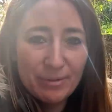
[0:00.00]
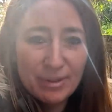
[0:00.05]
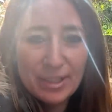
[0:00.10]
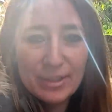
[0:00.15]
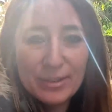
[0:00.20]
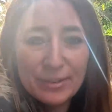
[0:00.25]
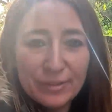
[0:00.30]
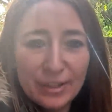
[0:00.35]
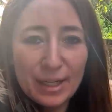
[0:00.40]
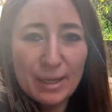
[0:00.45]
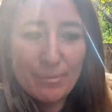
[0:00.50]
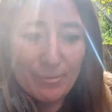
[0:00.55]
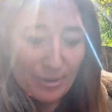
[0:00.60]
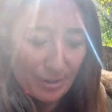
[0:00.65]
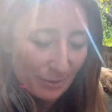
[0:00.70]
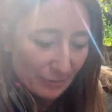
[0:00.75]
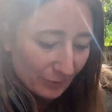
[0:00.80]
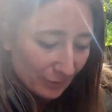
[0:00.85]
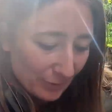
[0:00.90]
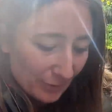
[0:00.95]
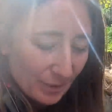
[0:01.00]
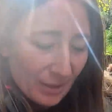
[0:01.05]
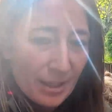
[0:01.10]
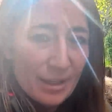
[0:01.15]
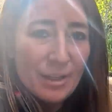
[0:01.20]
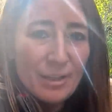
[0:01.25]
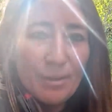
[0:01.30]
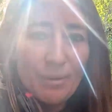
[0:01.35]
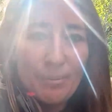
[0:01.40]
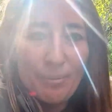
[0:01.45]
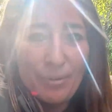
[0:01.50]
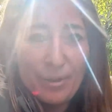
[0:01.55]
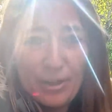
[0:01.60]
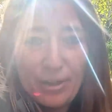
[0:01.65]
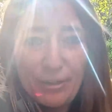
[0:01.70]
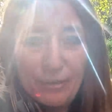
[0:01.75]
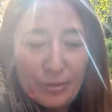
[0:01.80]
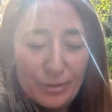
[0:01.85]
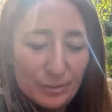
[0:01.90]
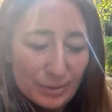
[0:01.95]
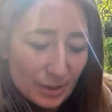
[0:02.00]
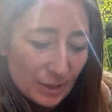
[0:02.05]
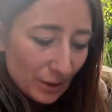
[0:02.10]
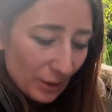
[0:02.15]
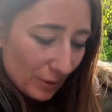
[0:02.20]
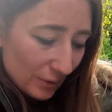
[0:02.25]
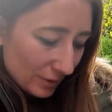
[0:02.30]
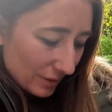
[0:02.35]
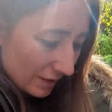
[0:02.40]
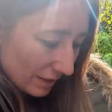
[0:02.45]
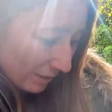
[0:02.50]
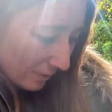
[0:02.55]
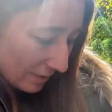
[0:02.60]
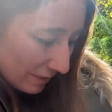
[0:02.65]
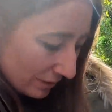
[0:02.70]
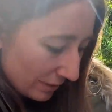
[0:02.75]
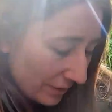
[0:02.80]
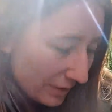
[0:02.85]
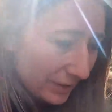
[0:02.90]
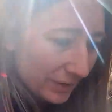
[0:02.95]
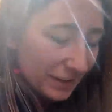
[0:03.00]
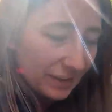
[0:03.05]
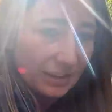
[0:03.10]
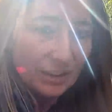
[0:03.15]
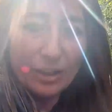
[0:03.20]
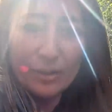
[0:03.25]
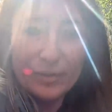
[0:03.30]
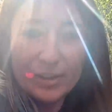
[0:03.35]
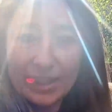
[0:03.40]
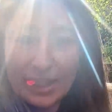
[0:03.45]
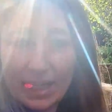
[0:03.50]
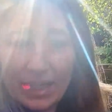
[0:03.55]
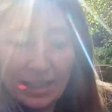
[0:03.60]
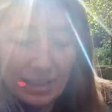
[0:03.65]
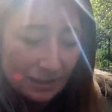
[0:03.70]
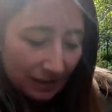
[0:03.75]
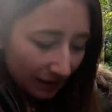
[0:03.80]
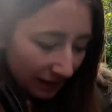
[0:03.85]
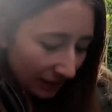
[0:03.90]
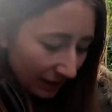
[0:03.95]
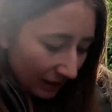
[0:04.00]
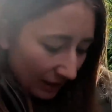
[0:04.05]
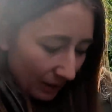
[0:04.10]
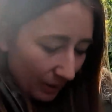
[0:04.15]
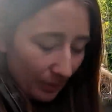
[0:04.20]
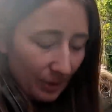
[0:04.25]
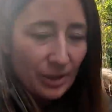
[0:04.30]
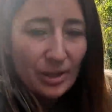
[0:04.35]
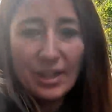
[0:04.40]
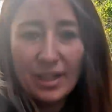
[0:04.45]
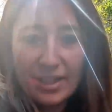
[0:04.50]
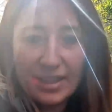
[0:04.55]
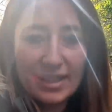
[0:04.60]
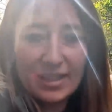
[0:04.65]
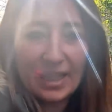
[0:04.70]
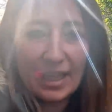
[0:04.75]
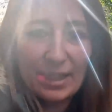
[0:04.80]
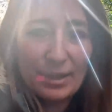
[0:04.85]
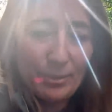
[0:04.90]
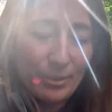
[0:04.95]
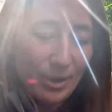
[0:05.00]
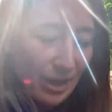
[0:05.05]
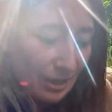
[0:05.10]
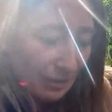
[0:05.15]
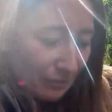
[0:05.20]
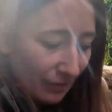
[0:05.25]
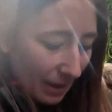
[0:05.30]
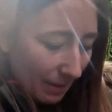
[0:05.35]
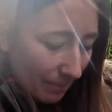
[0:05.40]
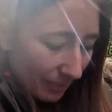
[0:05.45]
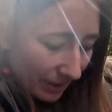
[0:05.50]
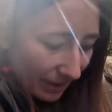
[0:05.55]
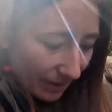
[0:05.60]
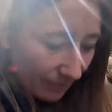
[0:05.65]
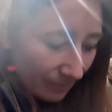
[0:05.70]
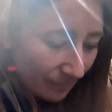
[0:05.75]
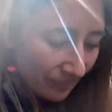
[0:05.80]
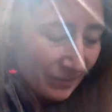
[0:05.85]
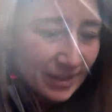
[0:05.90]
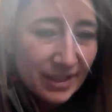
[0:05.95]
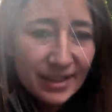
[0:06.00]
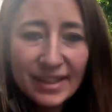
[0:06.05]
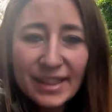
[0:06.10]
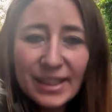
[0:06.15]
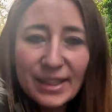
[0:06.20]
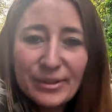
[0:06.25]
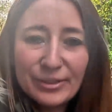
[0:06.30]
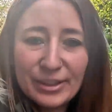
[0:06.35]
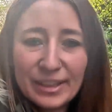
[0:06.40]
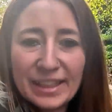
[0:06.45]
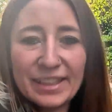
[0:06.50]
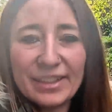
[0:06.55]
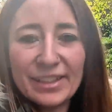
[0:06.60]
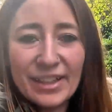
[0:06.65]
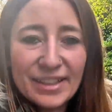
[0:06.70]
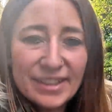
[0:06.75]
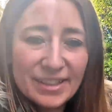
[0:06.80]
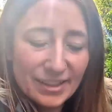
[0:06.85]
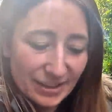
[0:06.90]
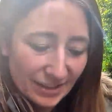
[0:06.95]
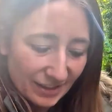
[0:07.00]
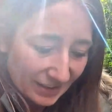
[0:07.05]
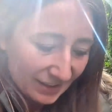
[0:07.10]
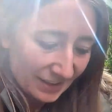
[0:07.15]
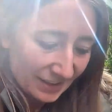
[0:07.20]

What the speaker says: It was very beautiful, beautiful songs going on, and obviously we couldn't understand a word of it, but still really nice to